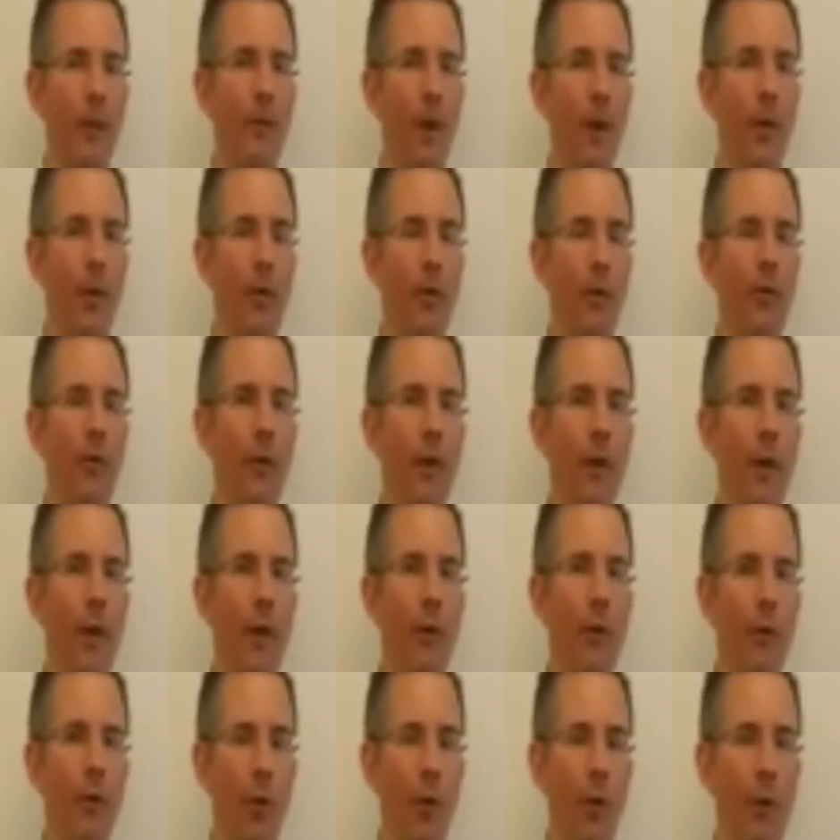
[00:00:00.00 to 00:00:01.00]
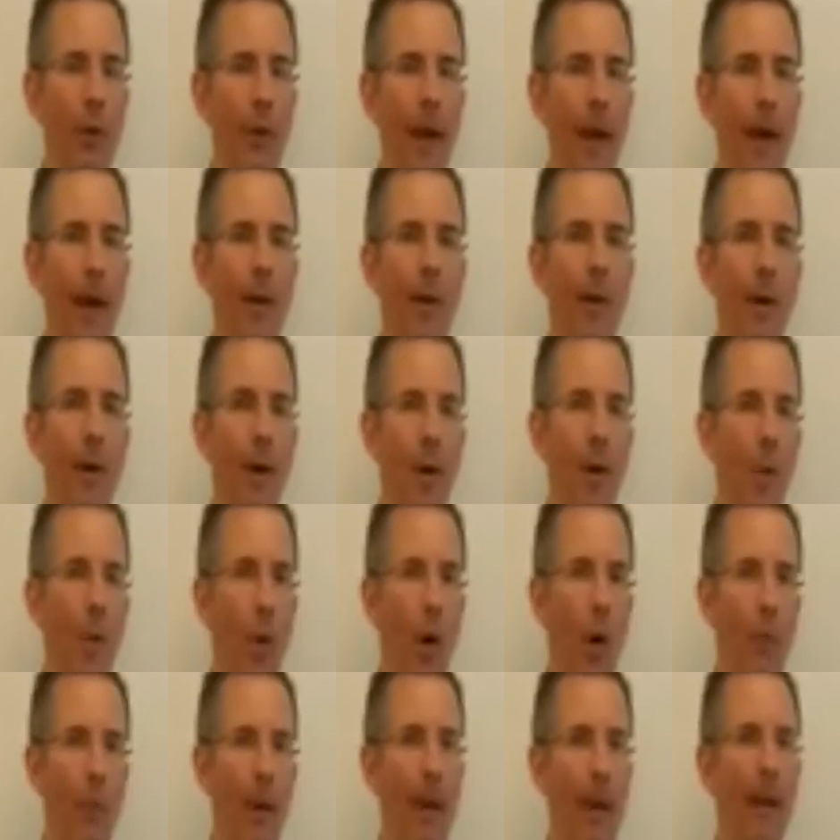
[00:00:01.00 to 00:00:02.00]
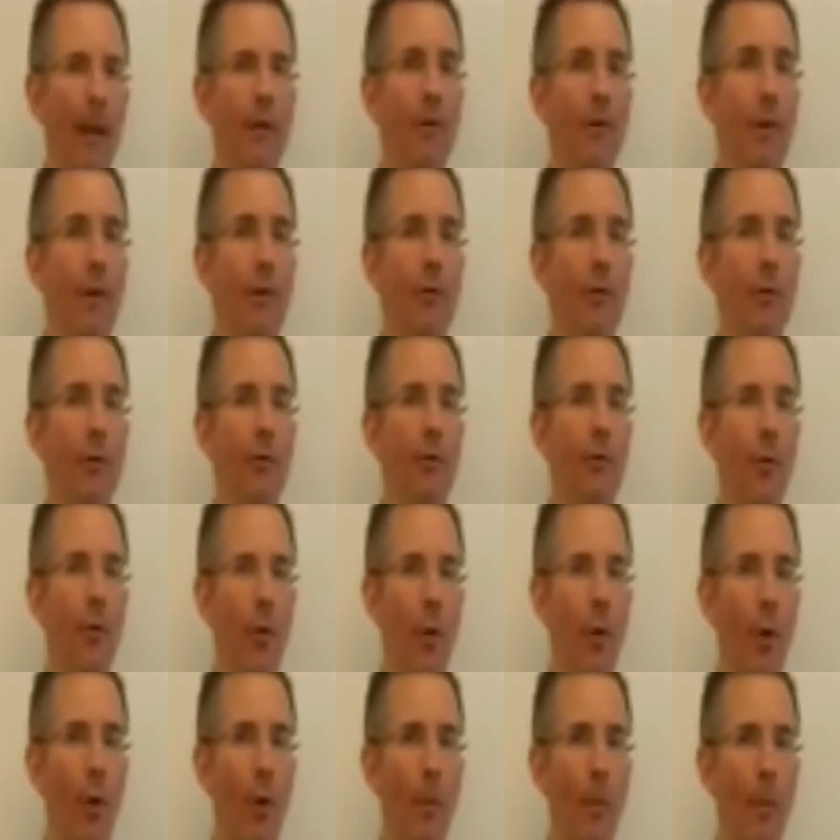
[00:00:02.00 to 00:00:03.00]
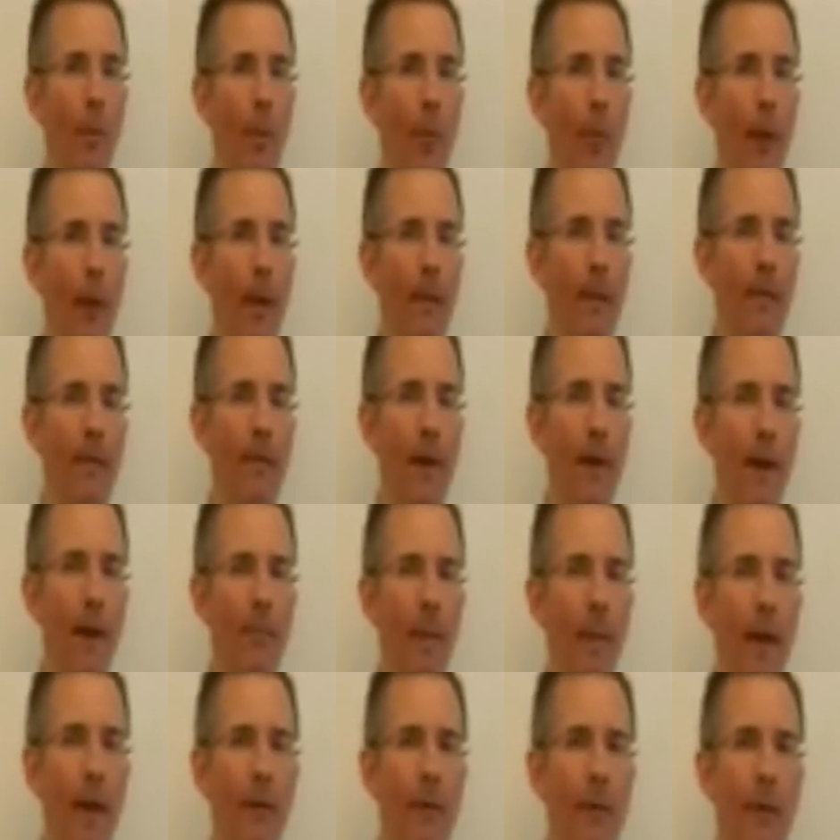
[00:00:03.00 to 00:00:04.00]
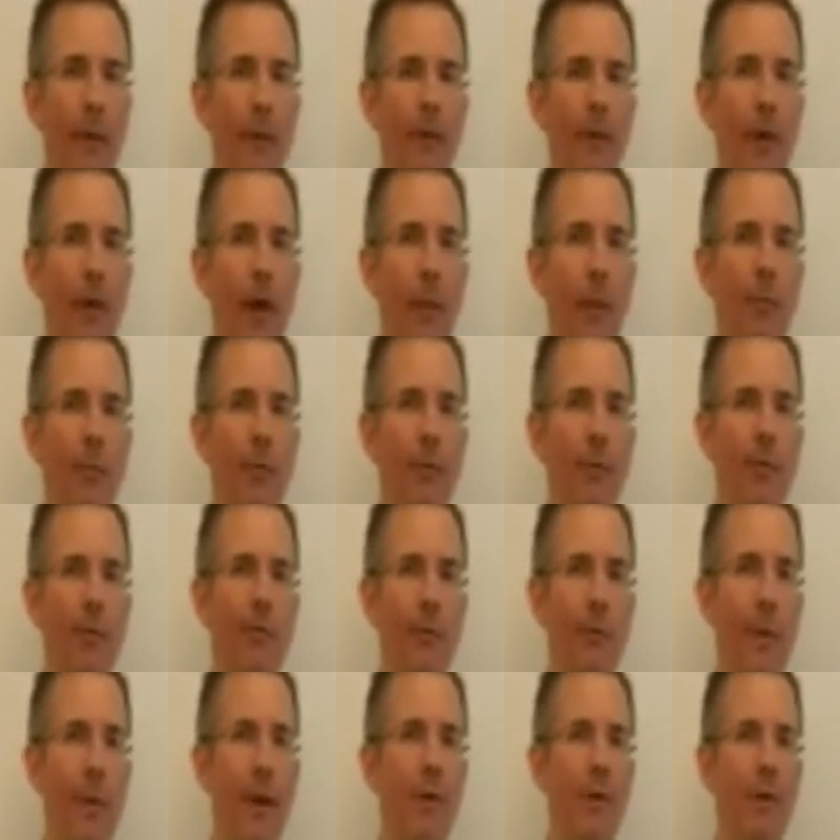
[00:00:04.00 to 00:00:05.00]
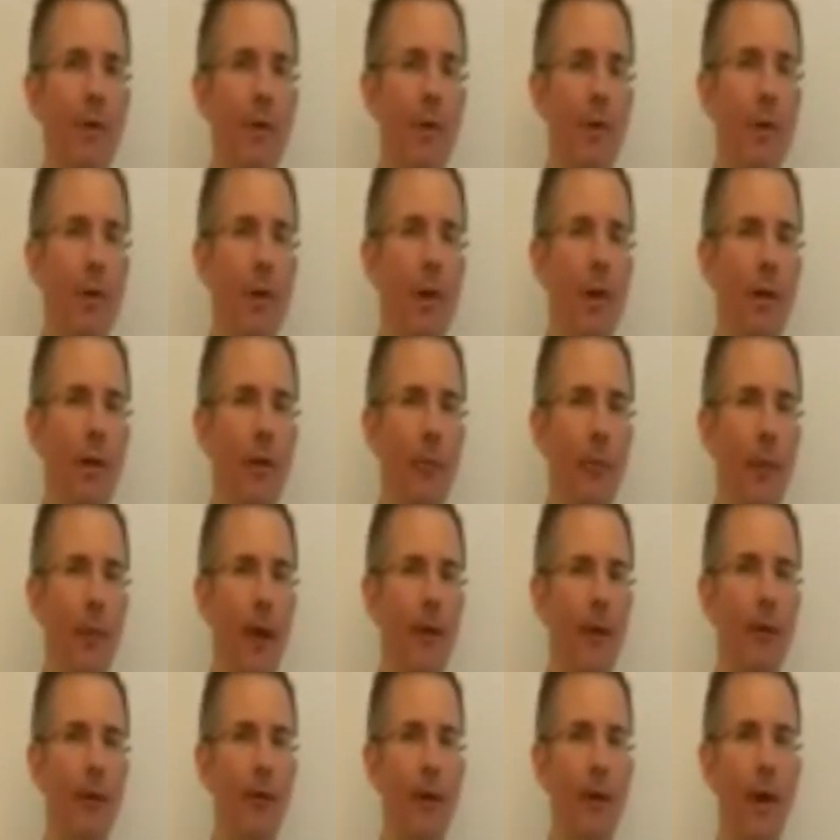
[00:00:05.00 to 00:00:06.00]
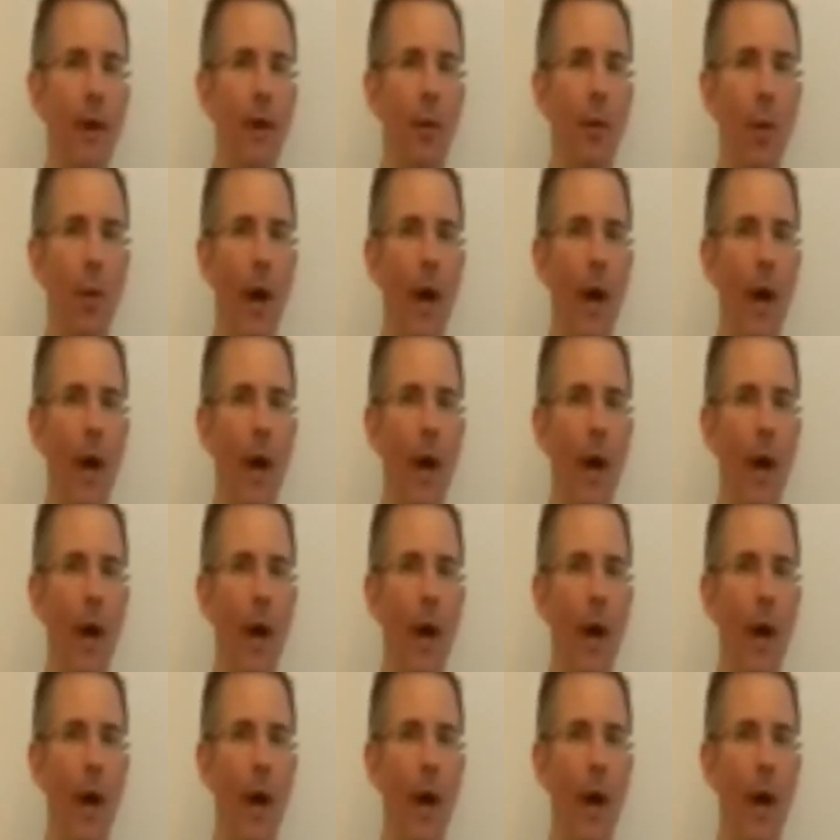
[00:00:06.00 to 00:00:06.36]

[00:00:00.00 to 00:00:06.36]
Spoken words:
So this video is all about what balance sheets are for and the very basic types of information you can expect to take